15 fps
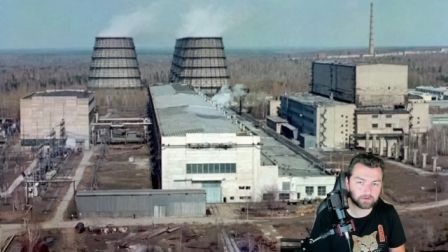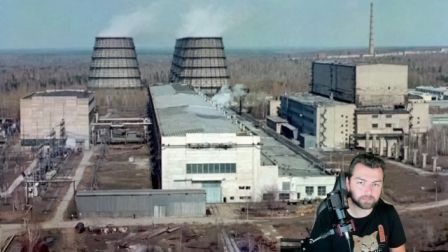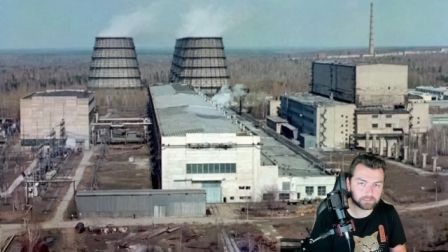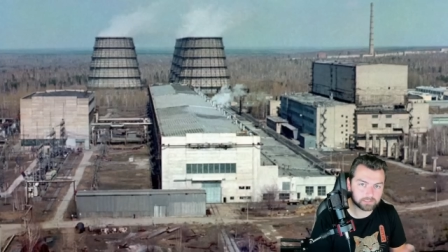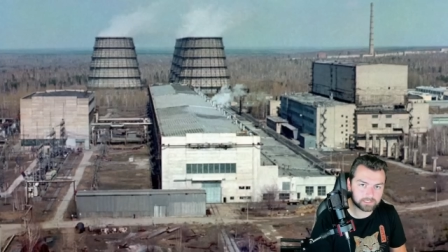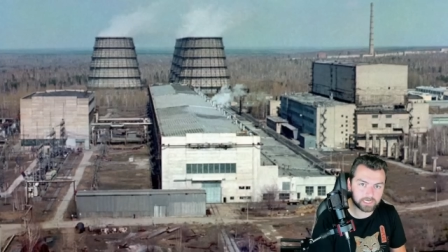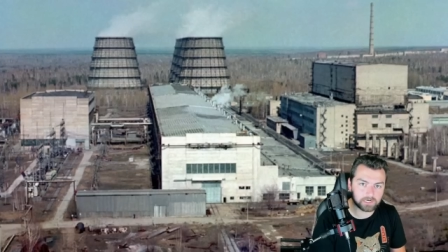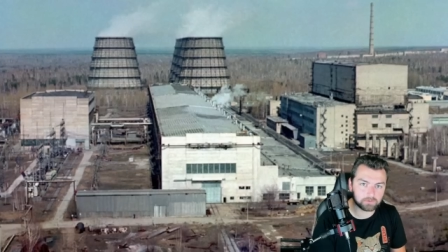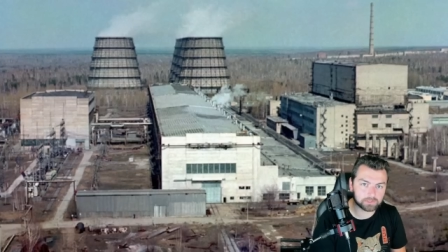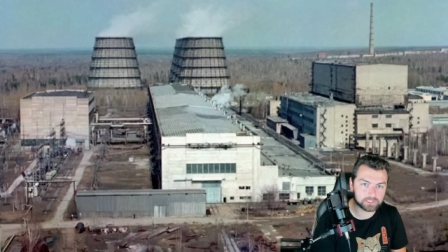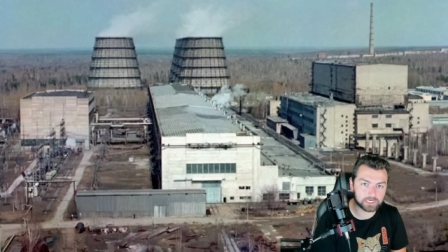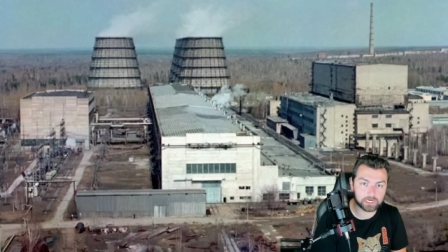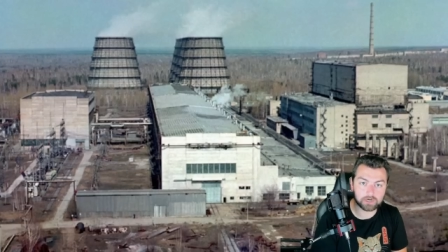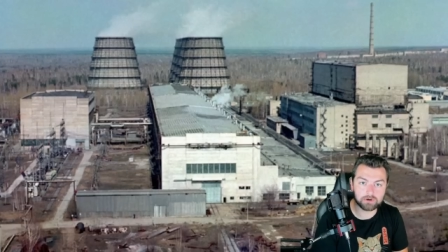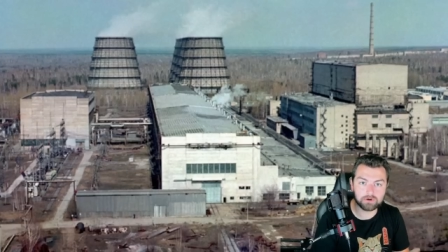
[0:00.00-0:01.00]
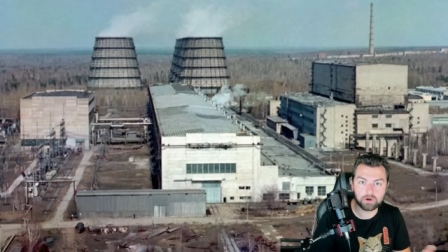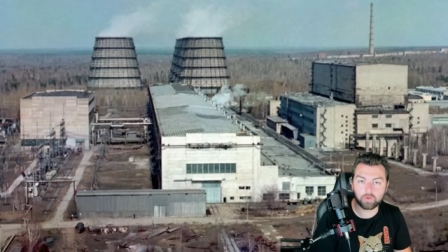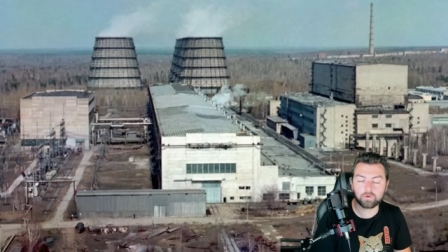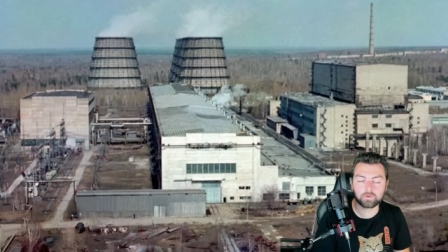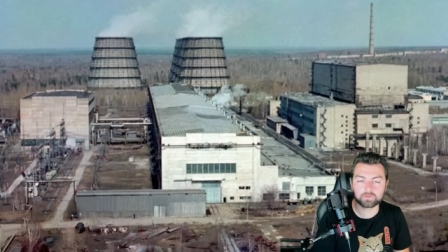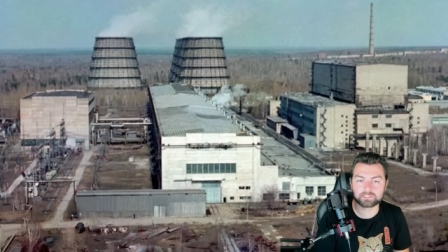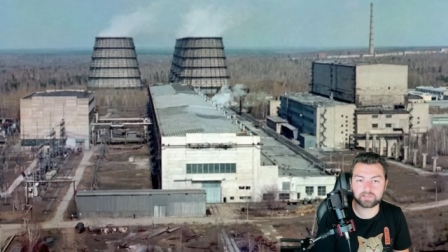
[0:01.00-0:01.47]
in secrecy, no
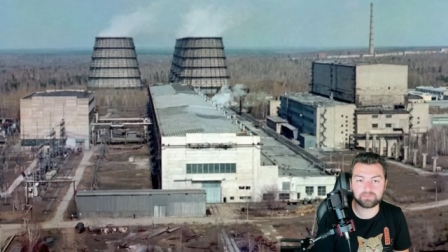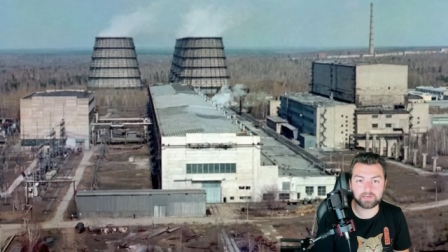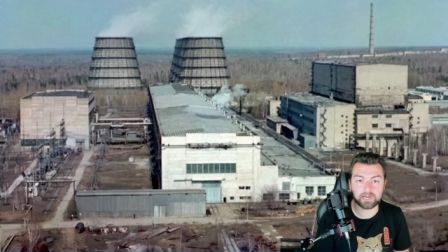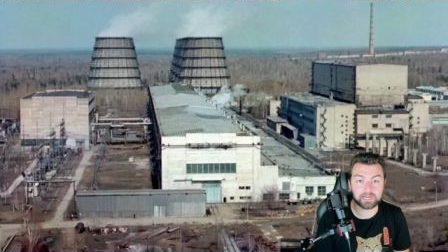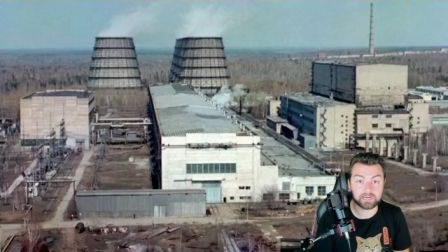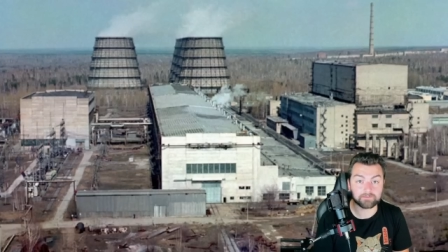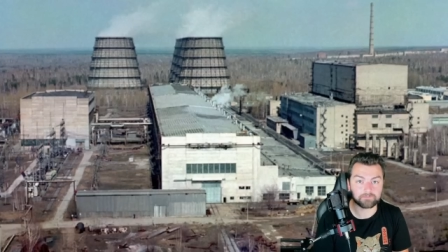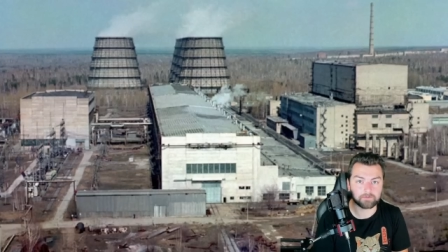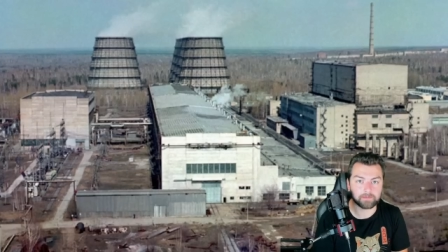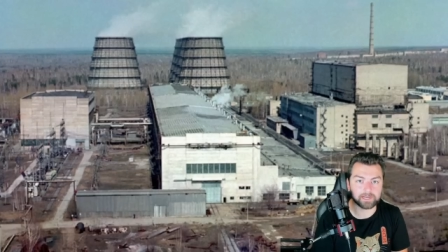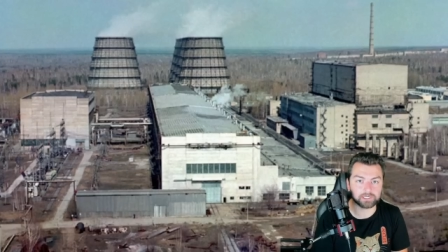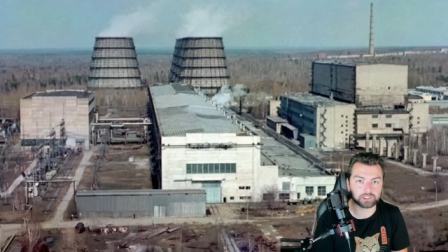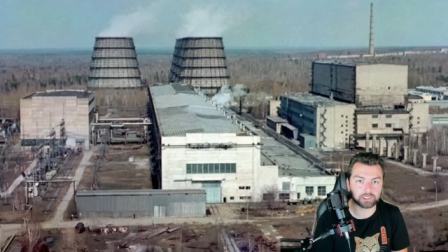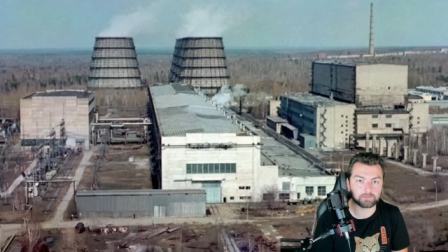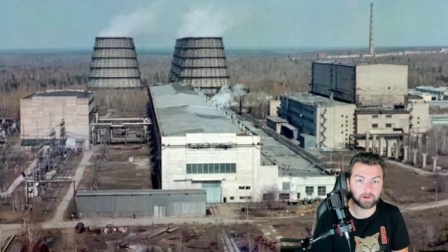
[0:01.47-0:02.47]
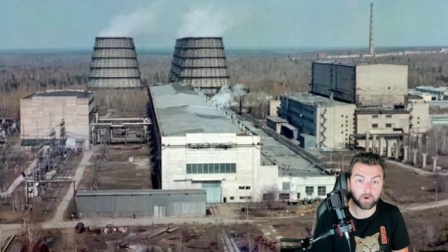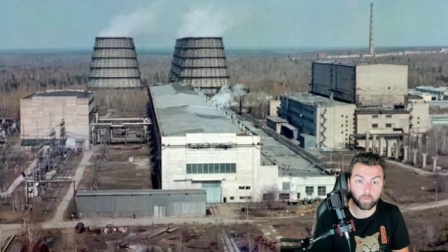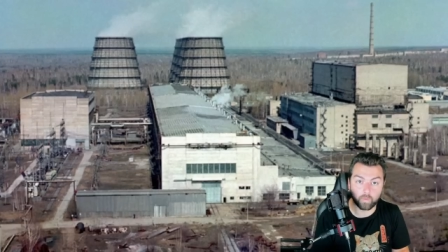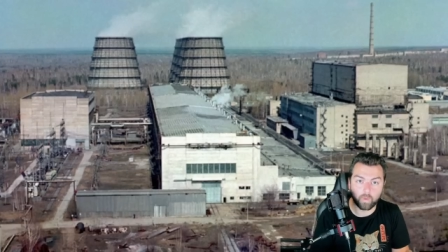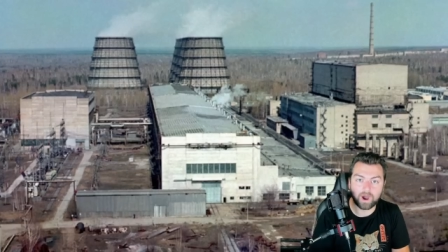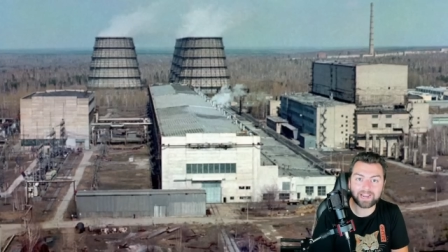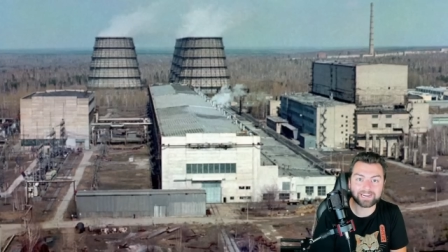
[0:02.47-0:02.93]
one was given any information about
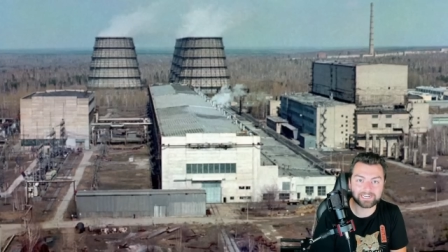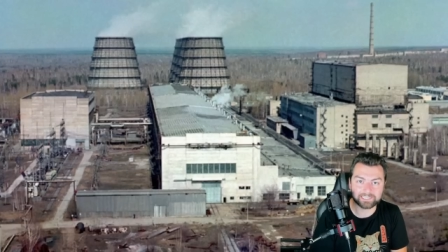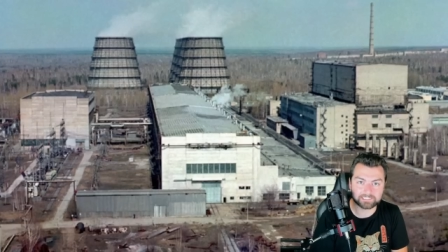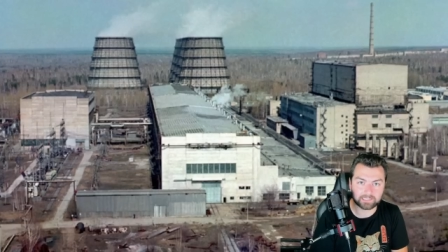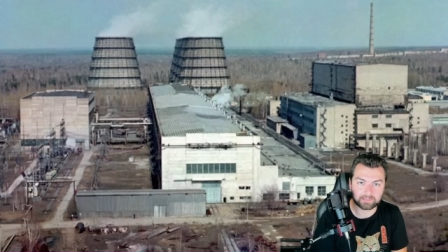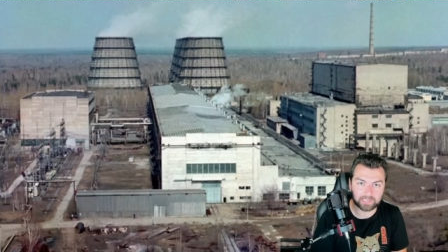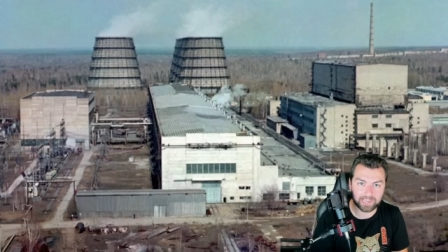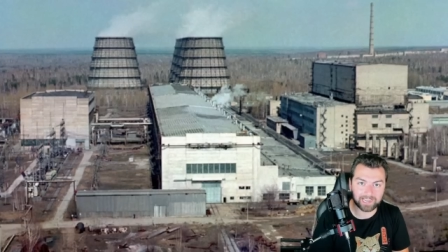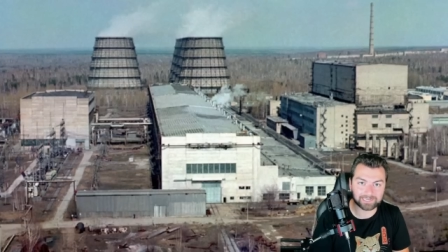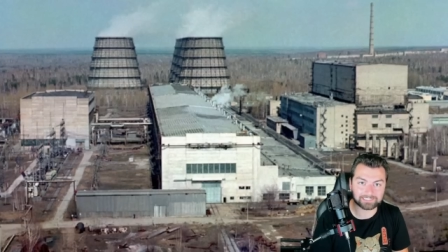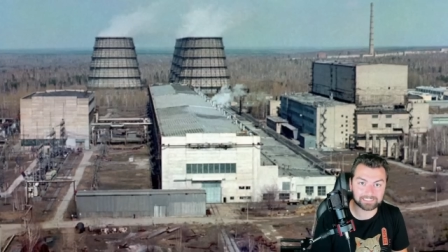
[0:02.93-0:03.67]
why it is that they had to